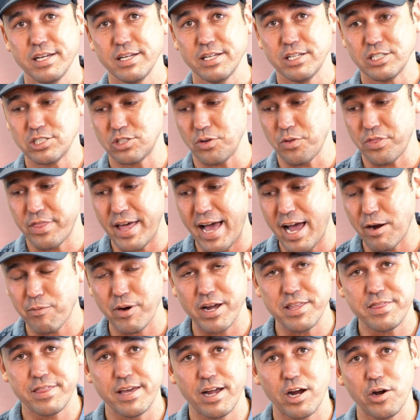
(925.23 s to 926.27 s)
So that
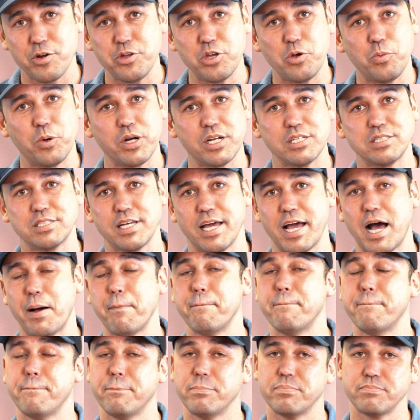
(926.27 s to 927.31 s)
right there, you wanna say,
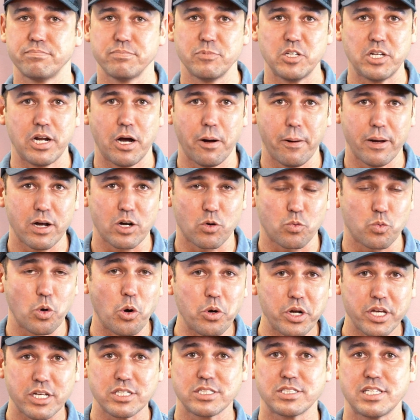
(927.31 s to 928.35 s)
I'm
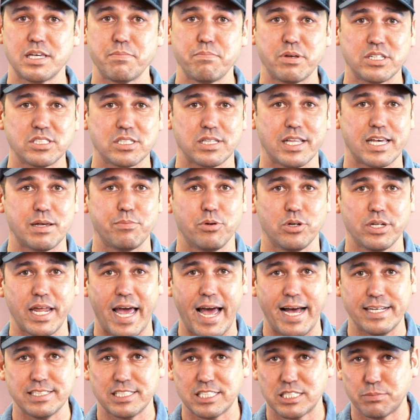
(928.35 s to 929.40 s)
erroneously mislabeled
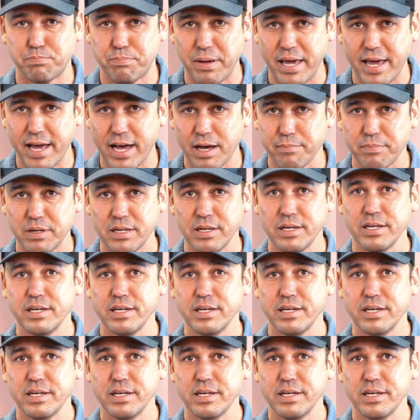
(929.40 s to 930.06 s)
as spam.